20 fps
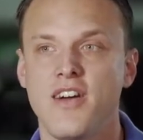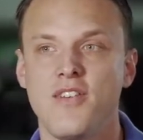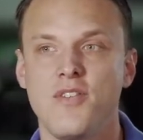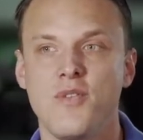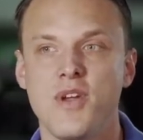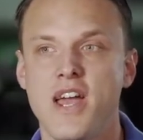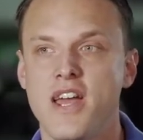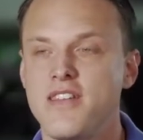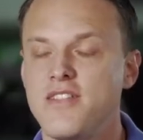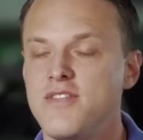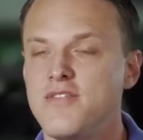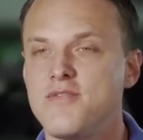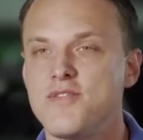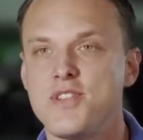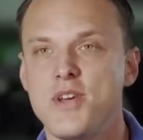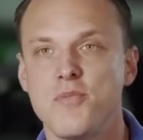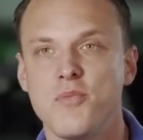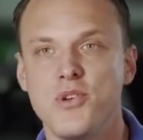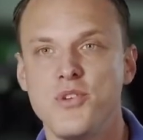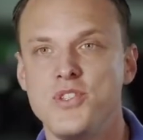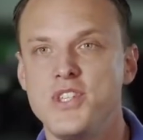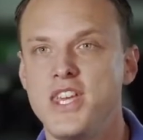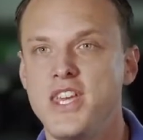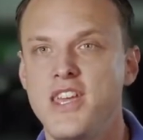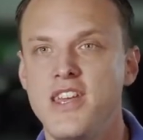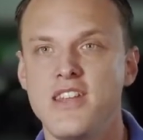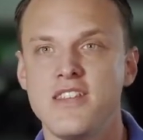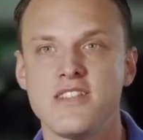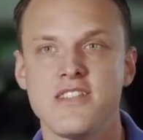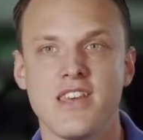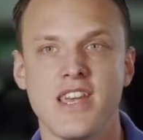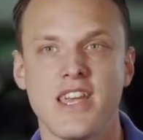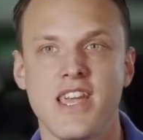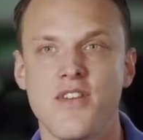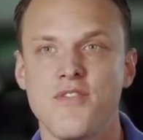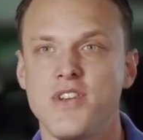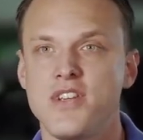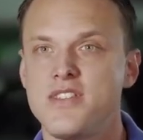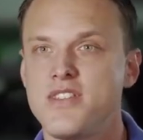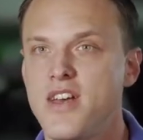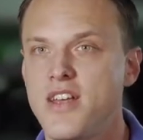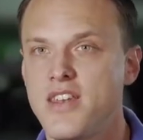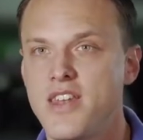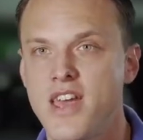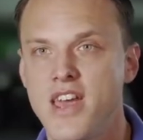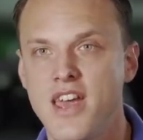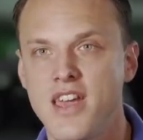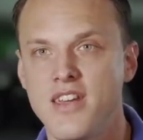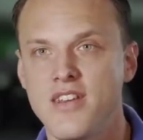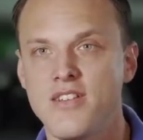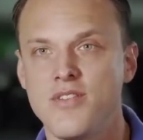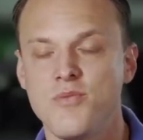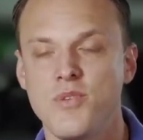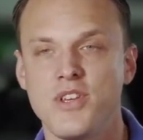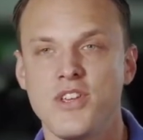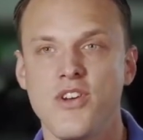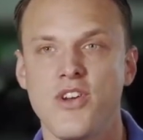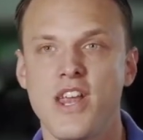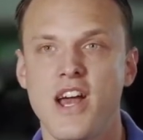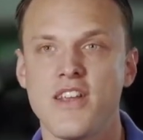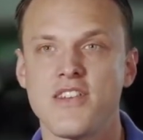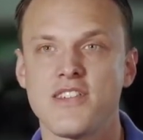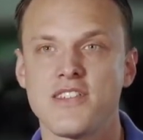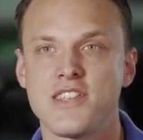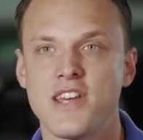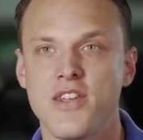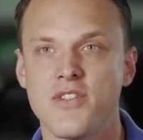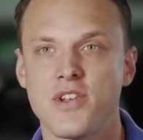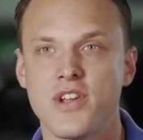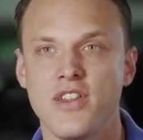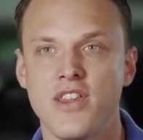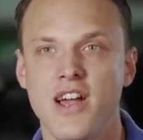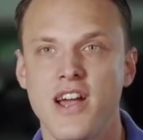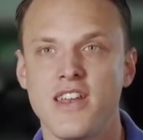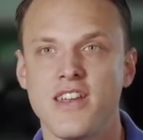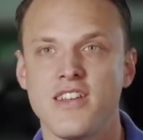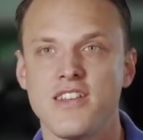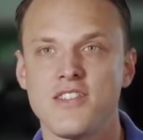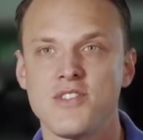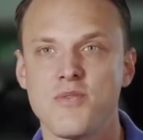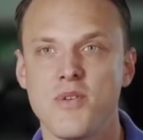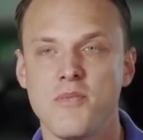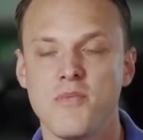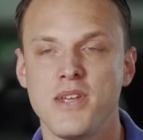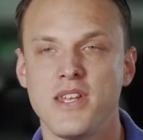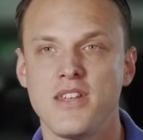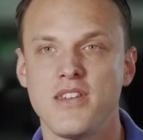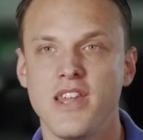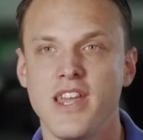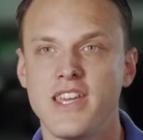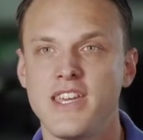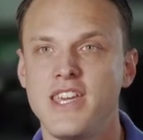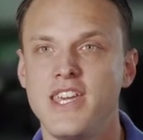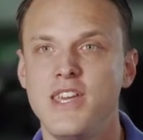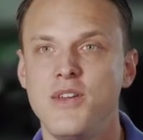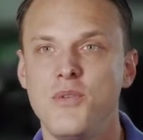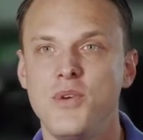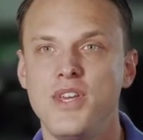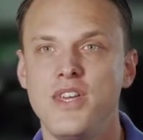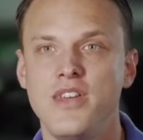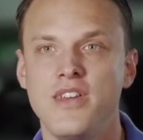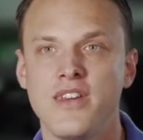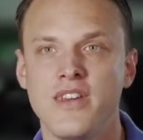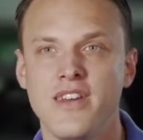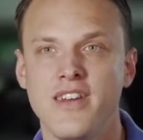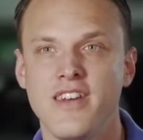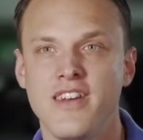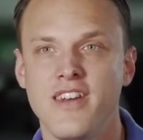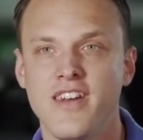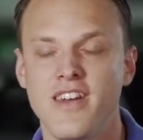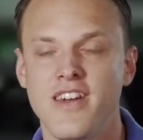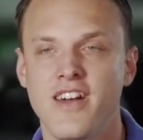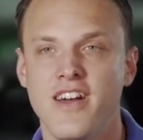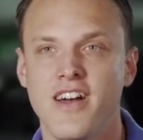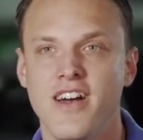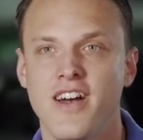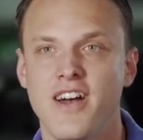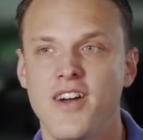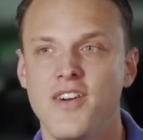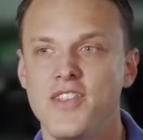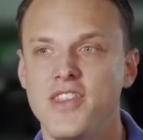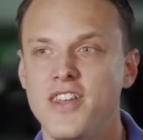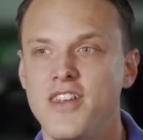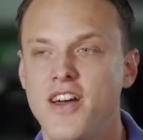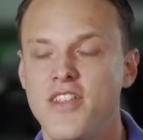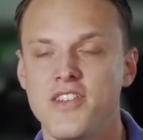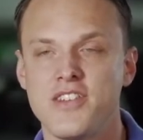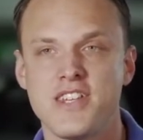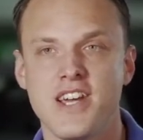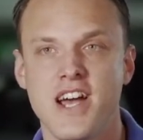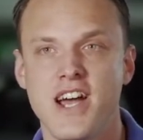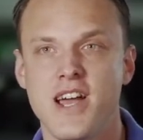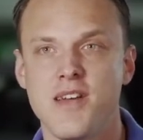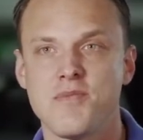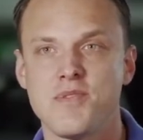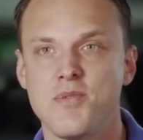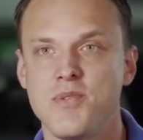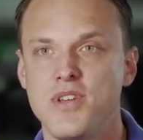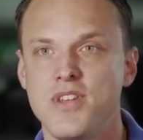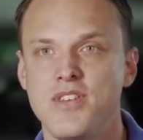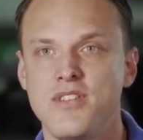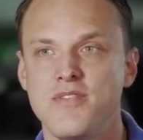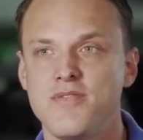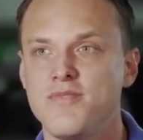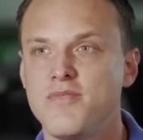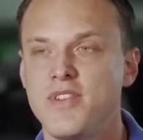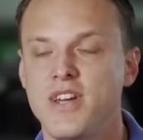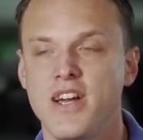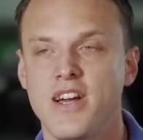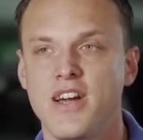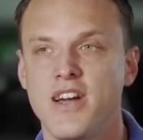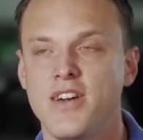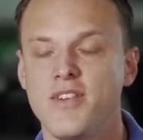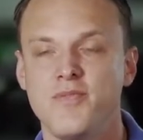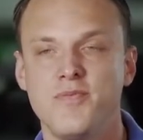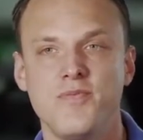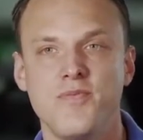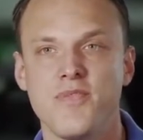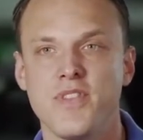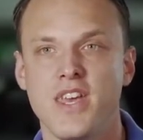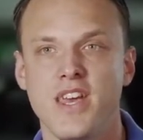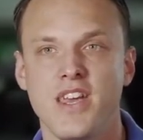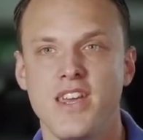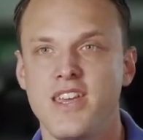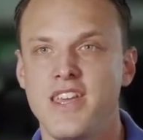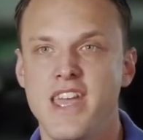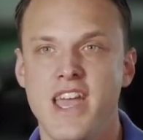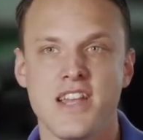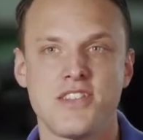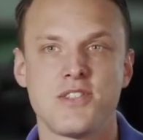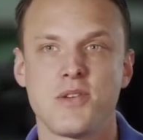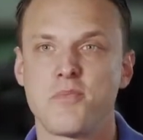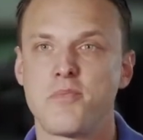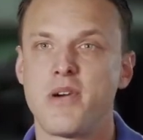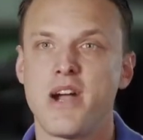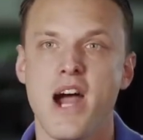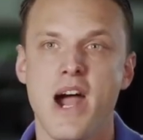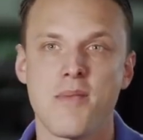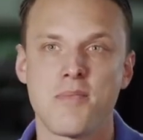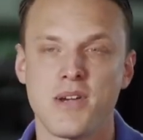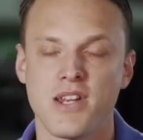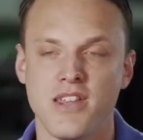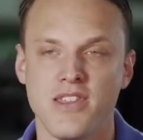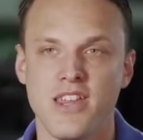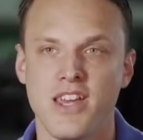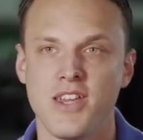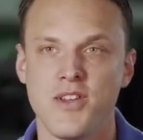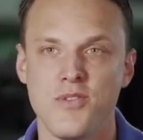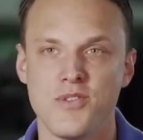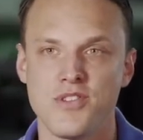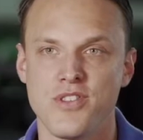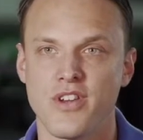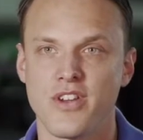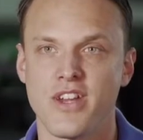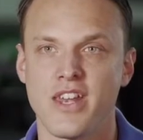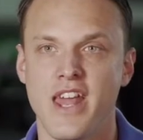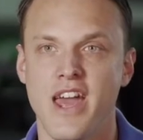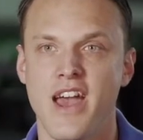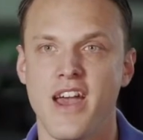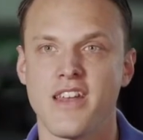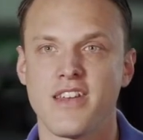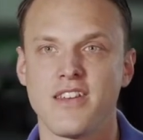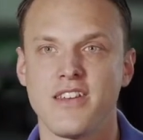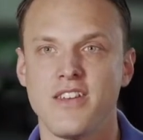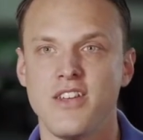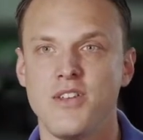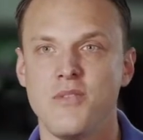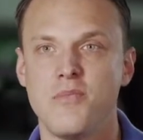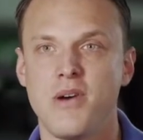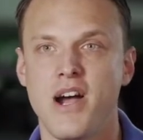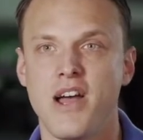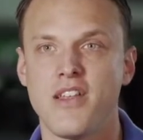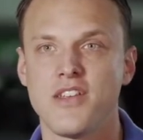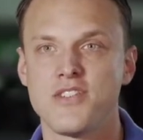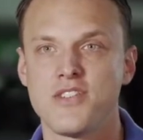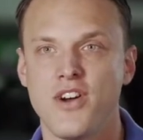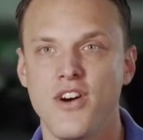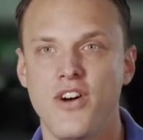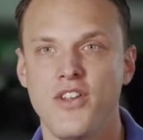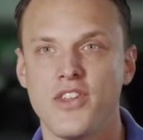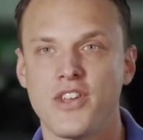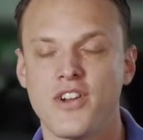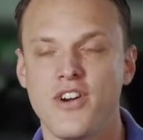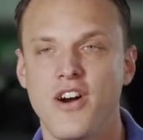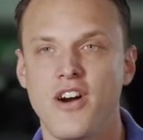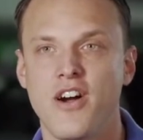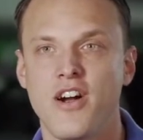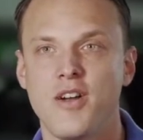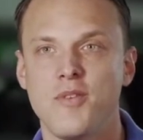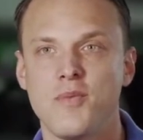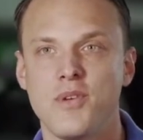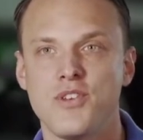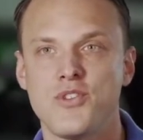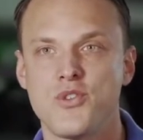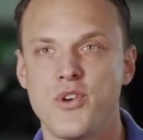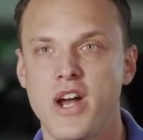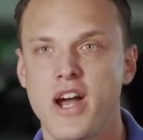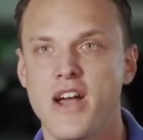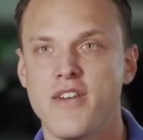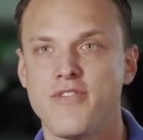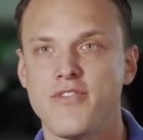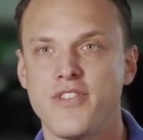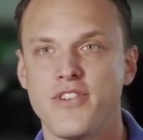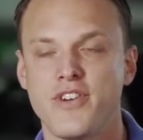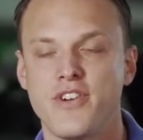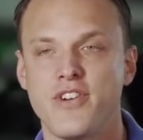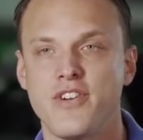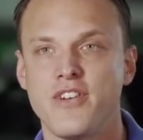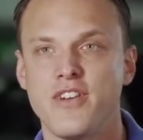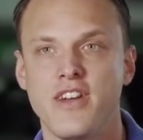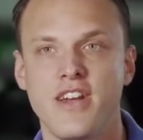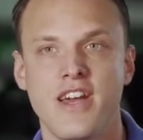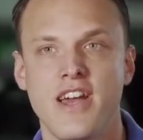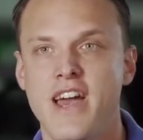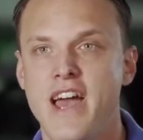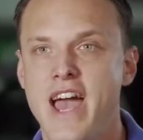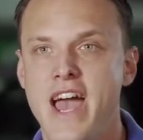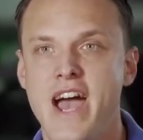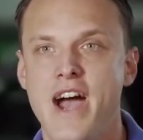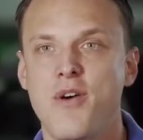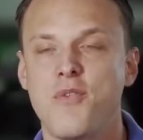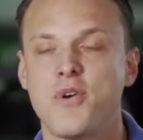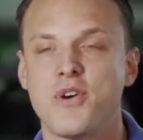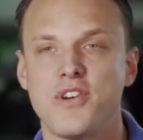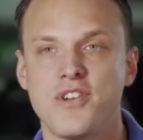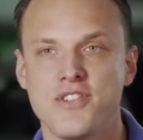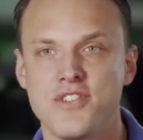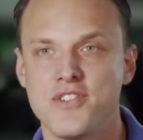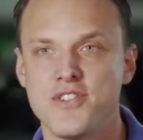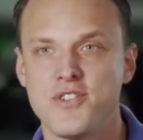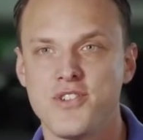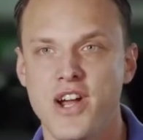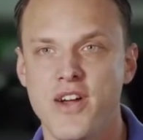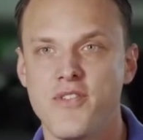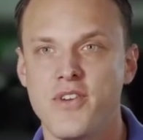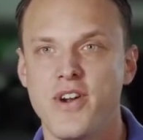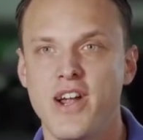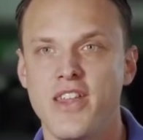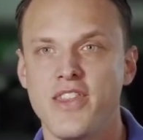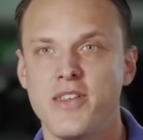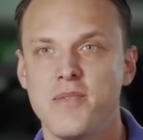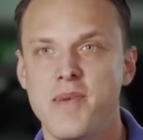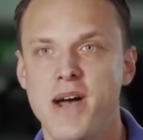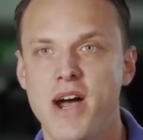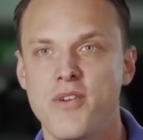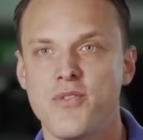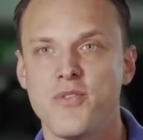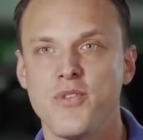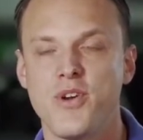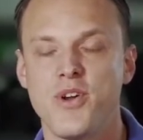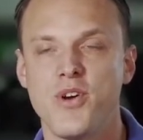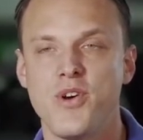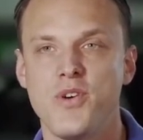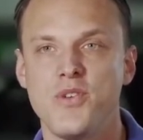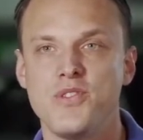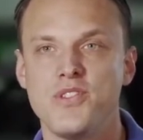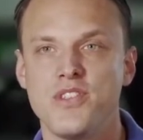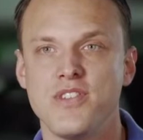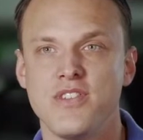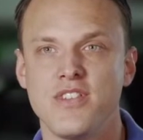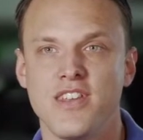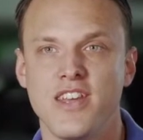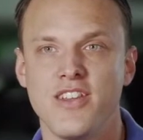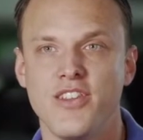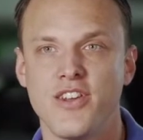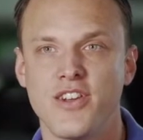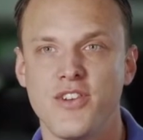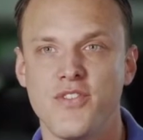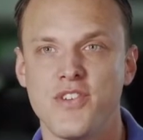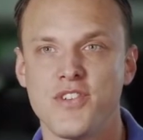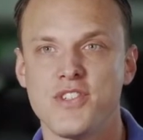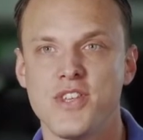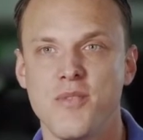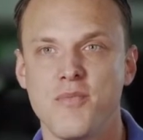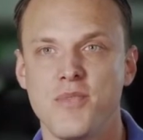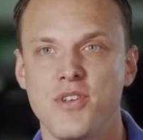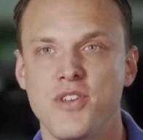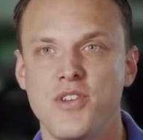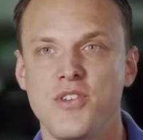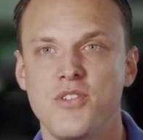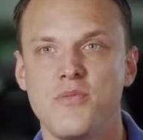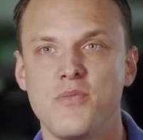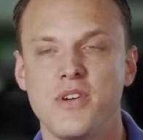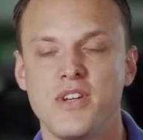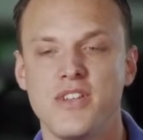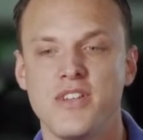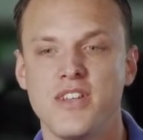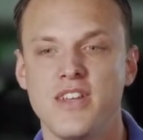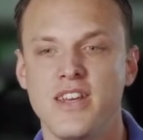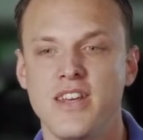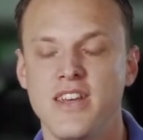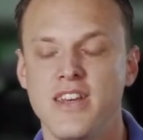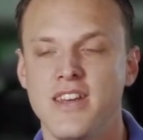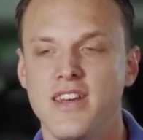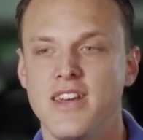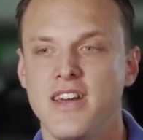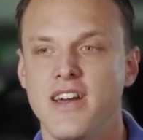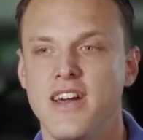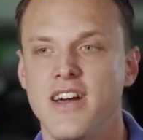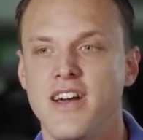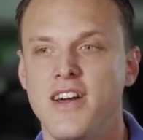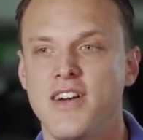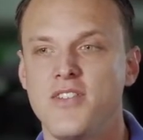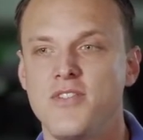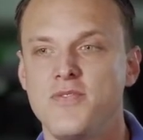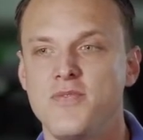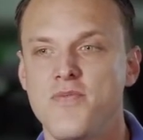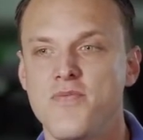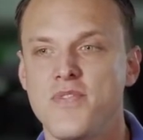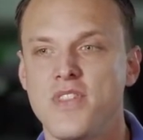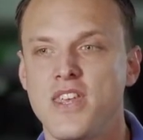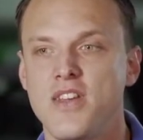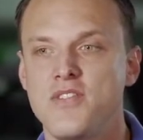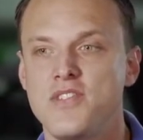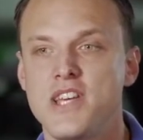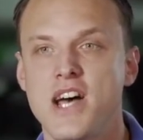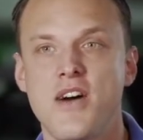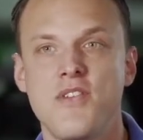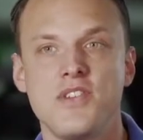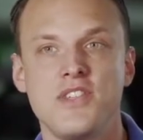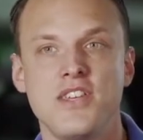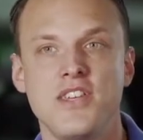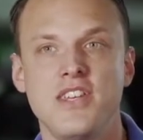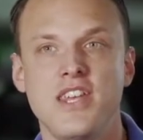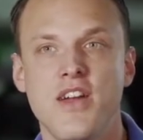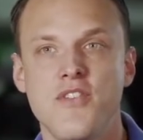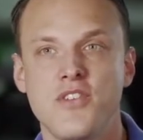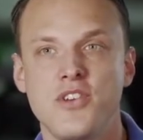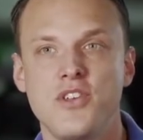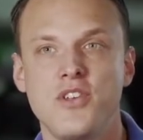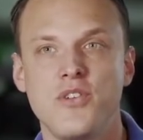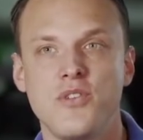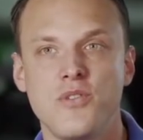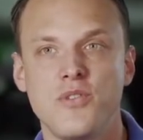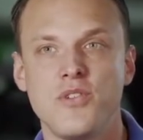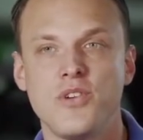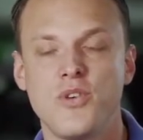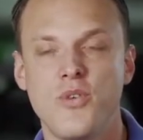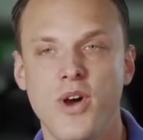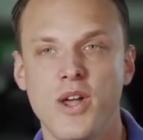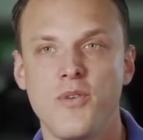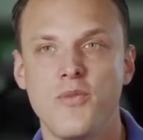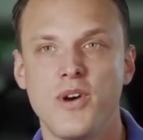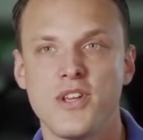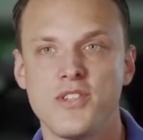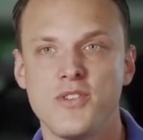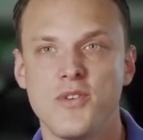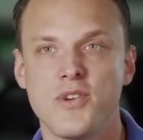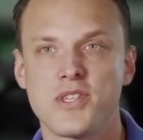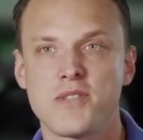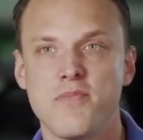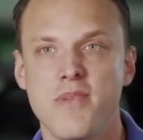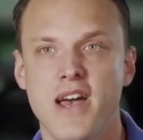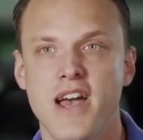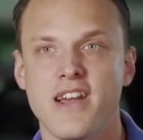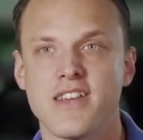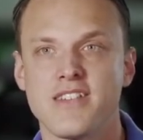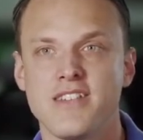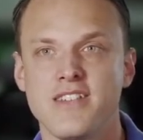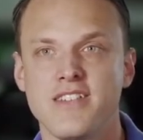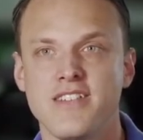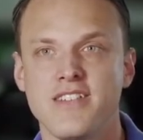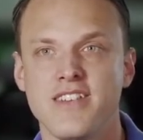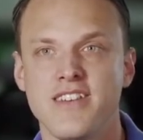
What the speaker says: We had some routines, like every Sunday we'd go down to South Carolina and swim in Lake Keowee. Then other times he had some property that he was looking at, and he'd pile us all in the car, and we'd drive for hours, driving around the mountain roads and looking for something new. But it was always, you never knew quite what to expect.